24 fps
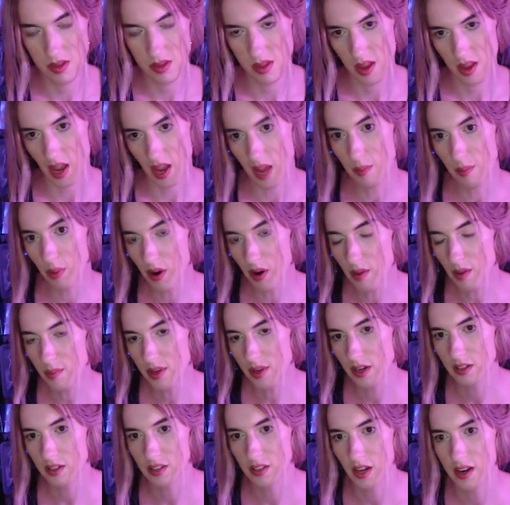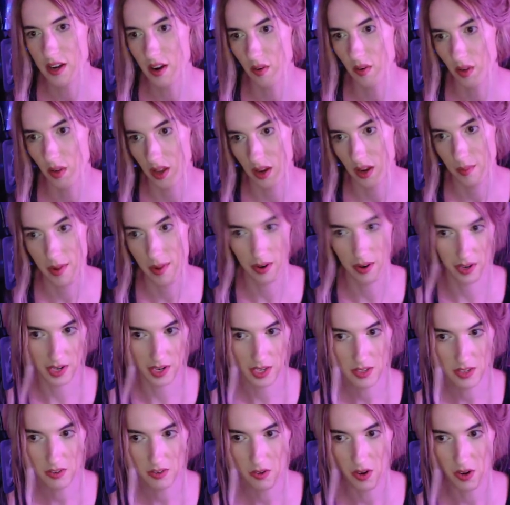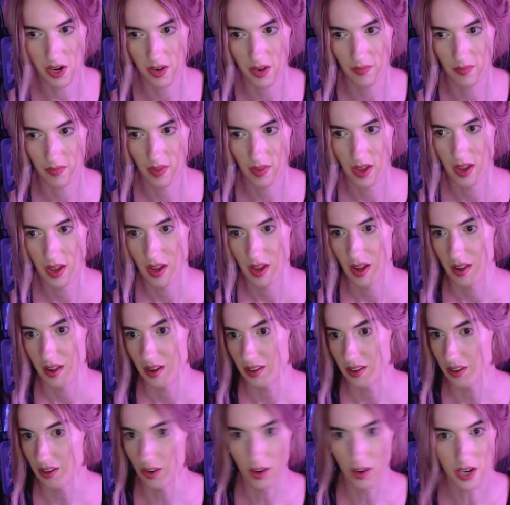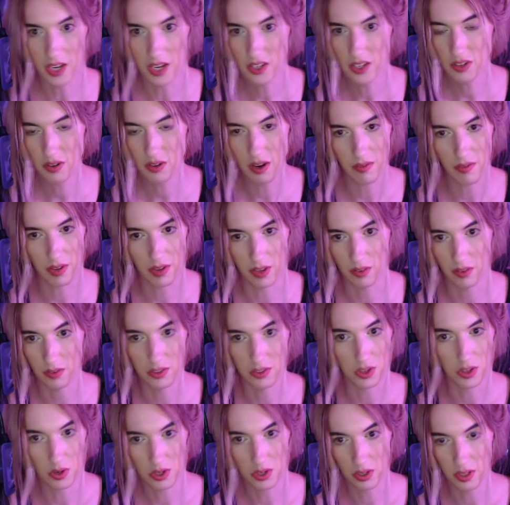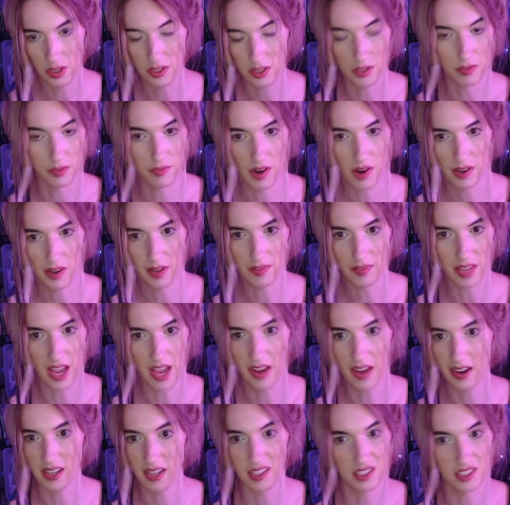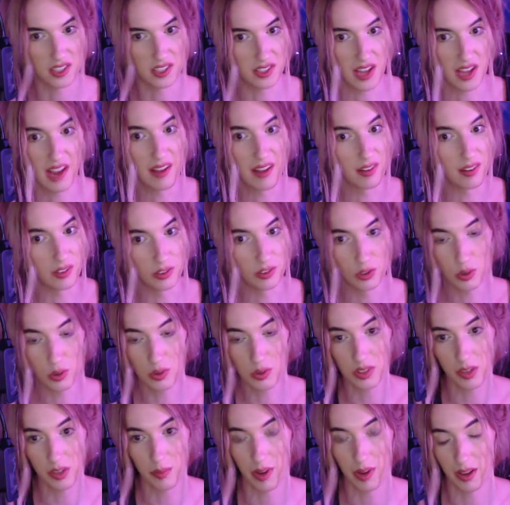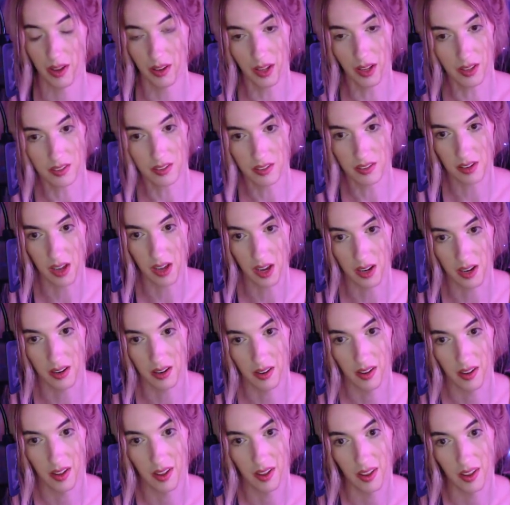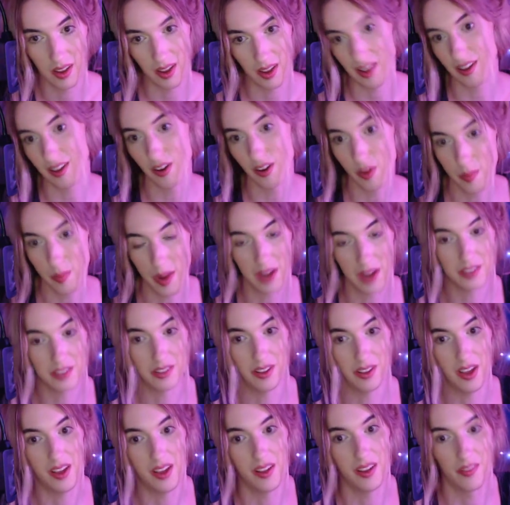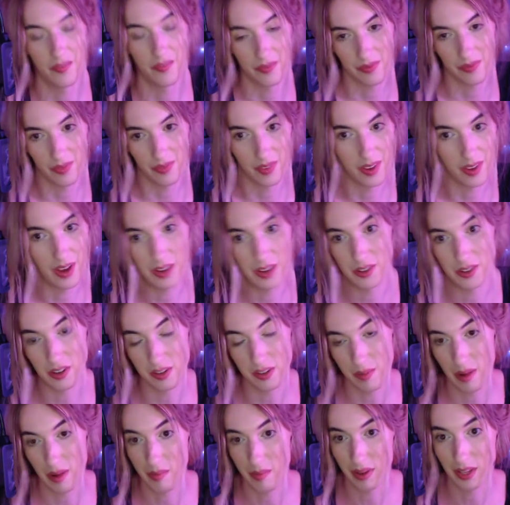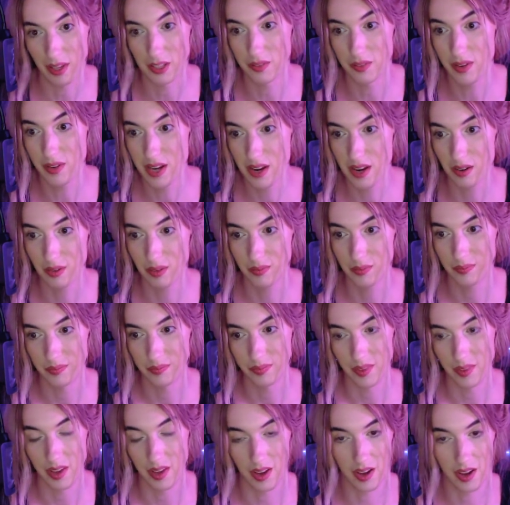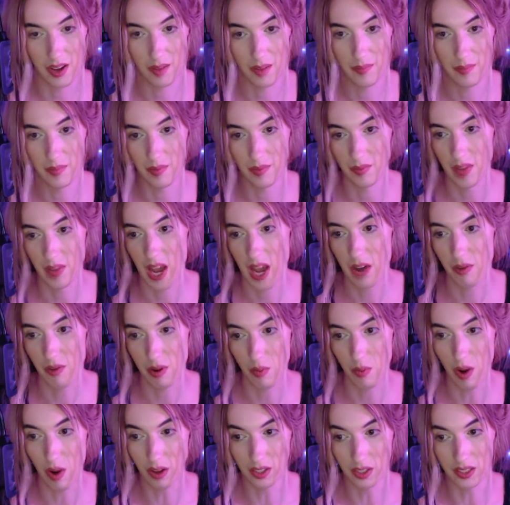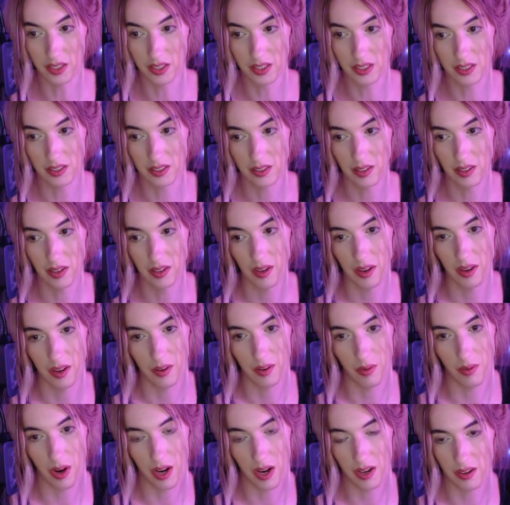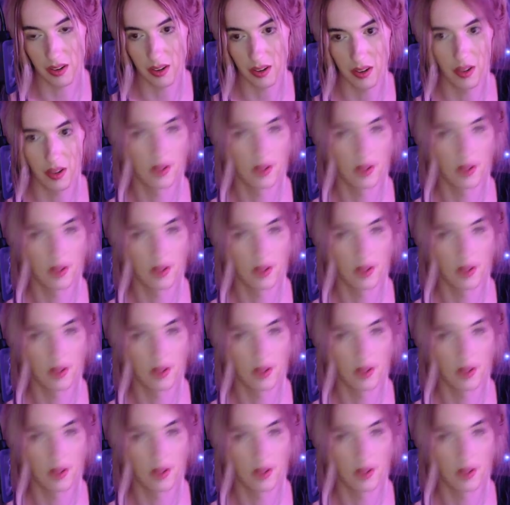In part because I know in American history, there's a long history of like socialist or far left candidates just losing by a landslide. Going back to like I talked about in my last video, Henry Wallace, right?